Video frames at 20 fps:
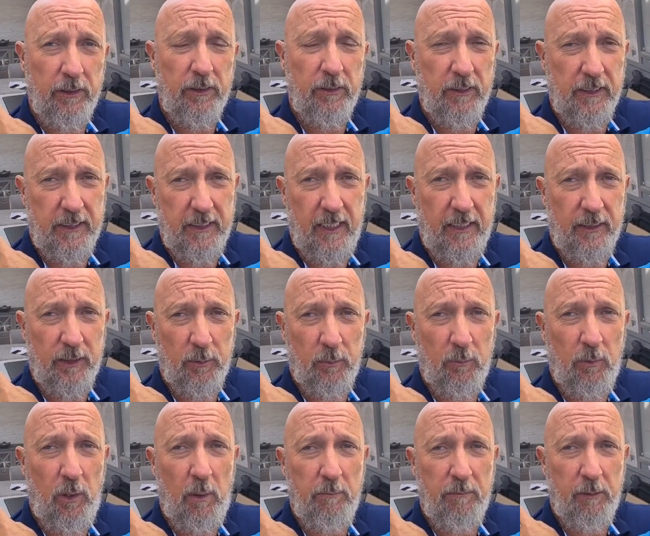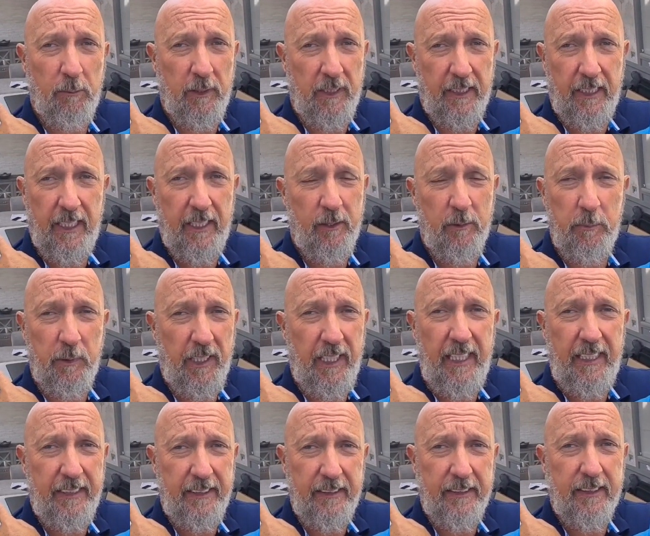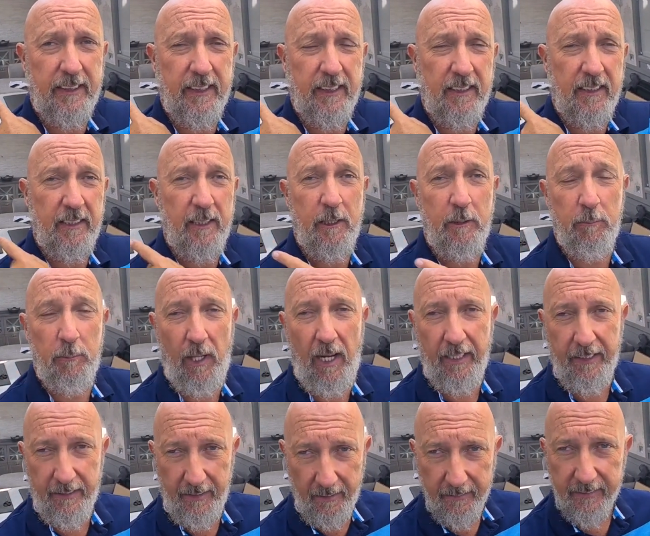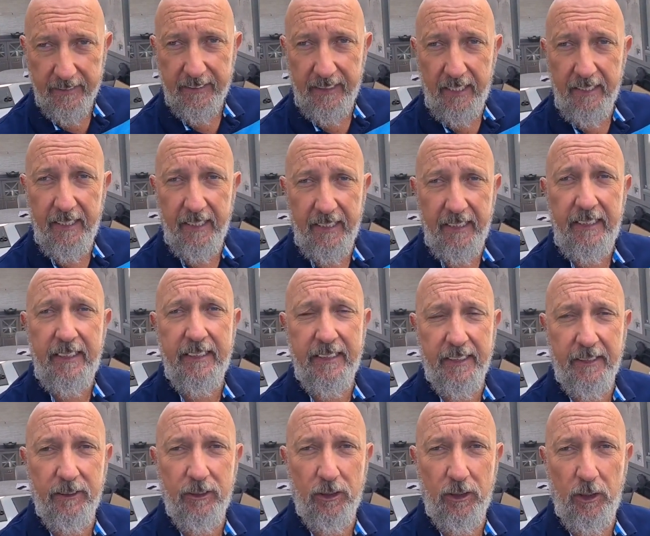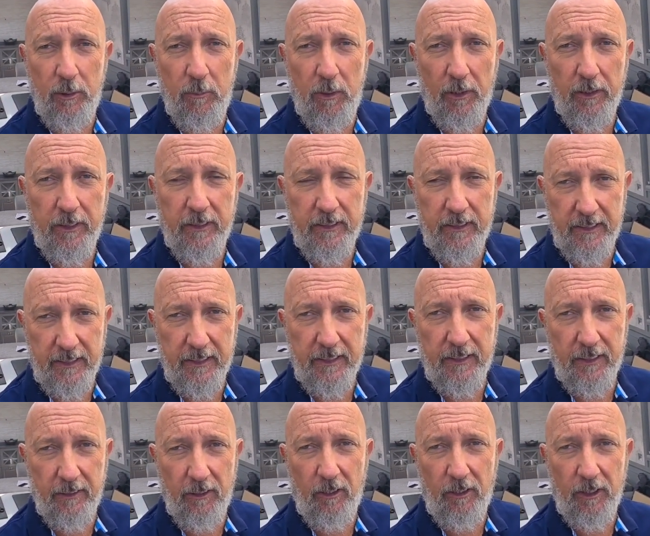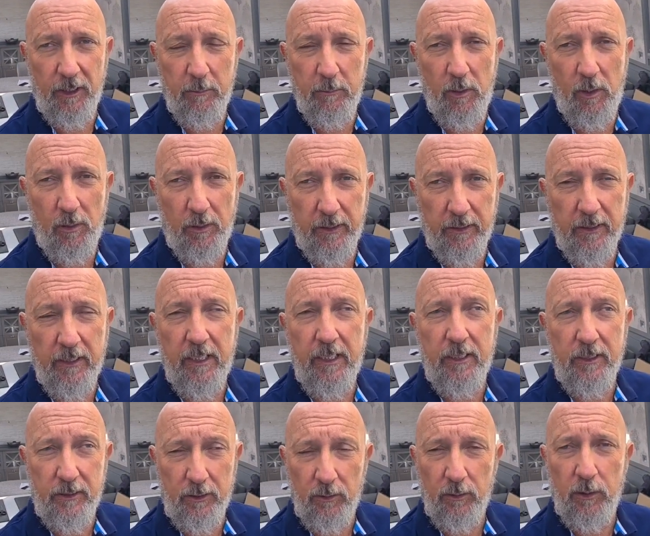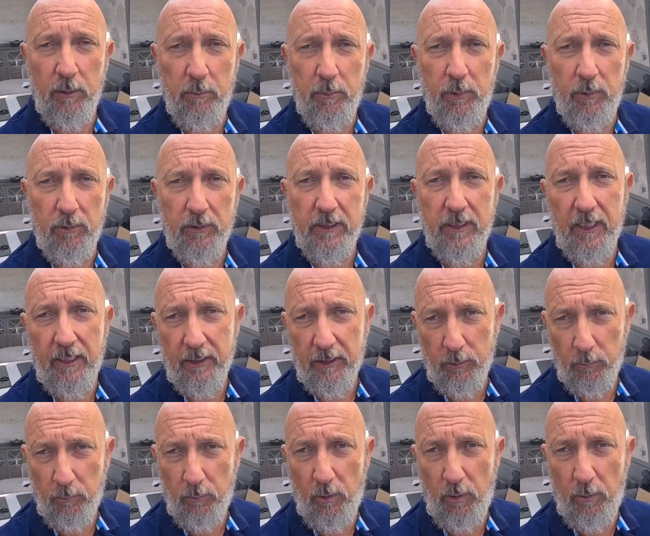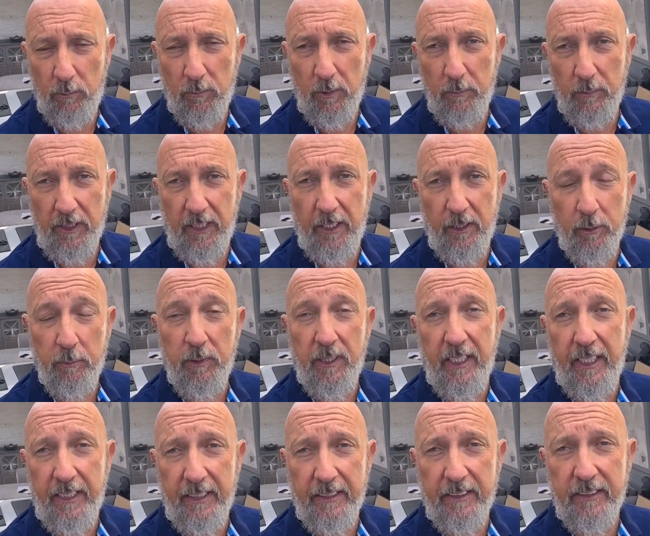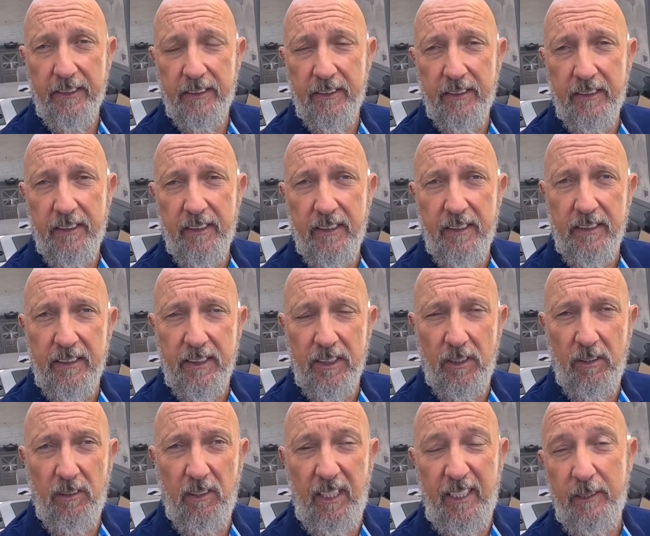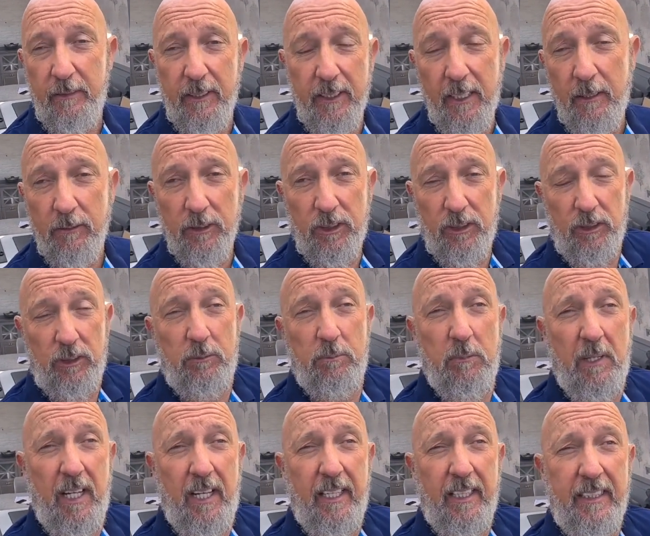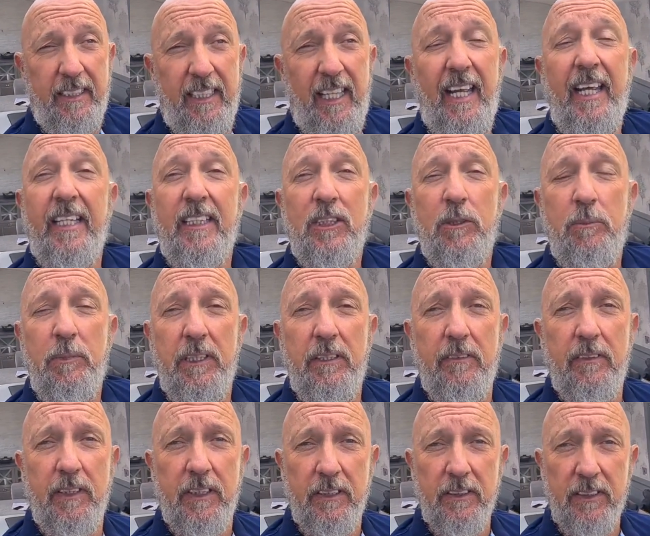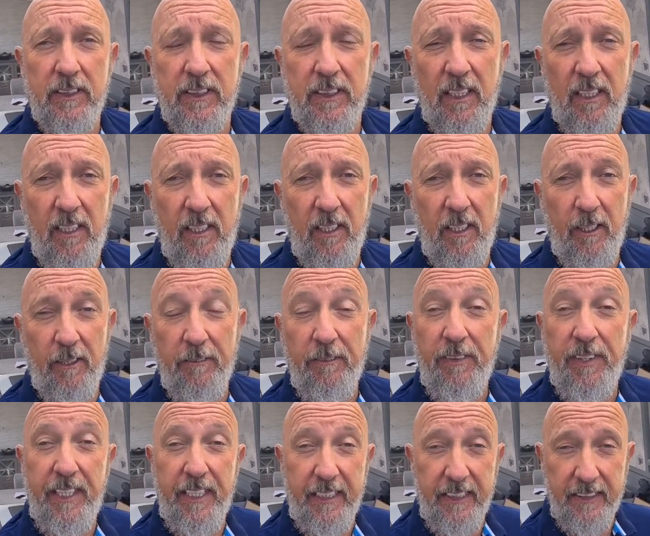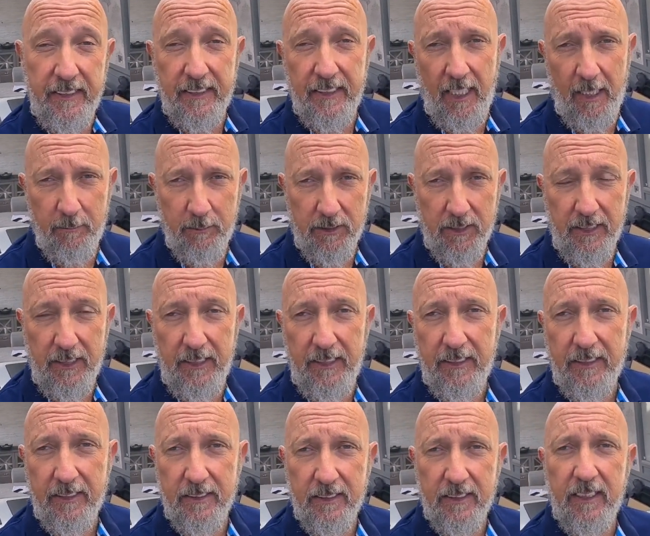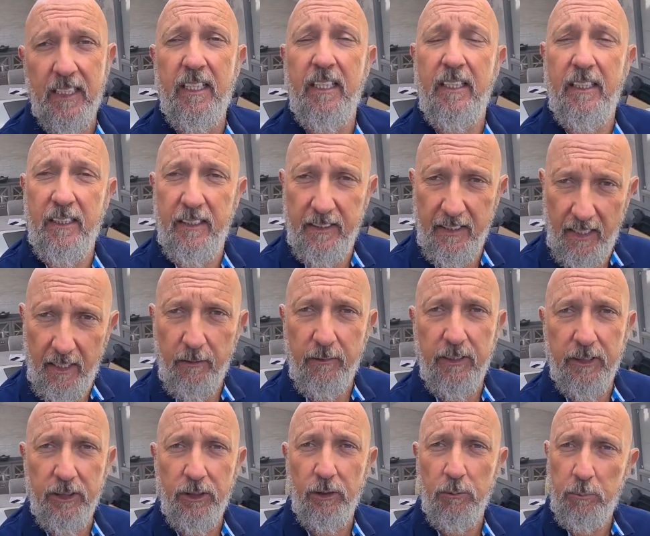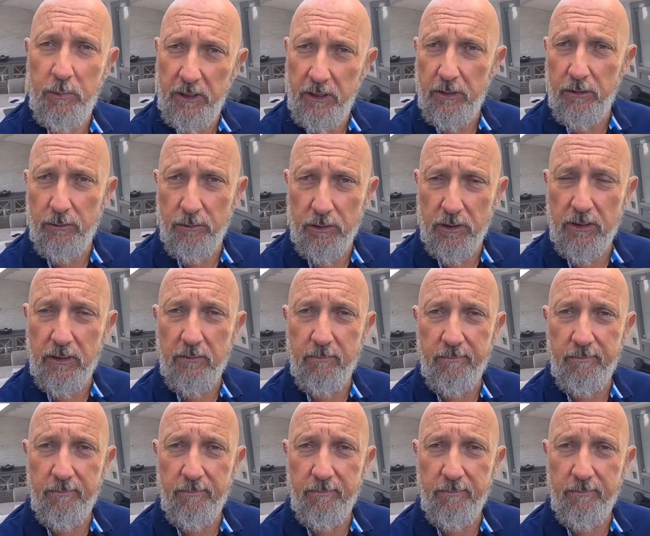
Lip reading: so it's nice and warm for when I get up at 8, but I can set the heating to come on at 6 o'clock in the morning so the boat's nice and warm when we get up at 8. So anyway, that was just my experience of these types of heaters and how they should be used.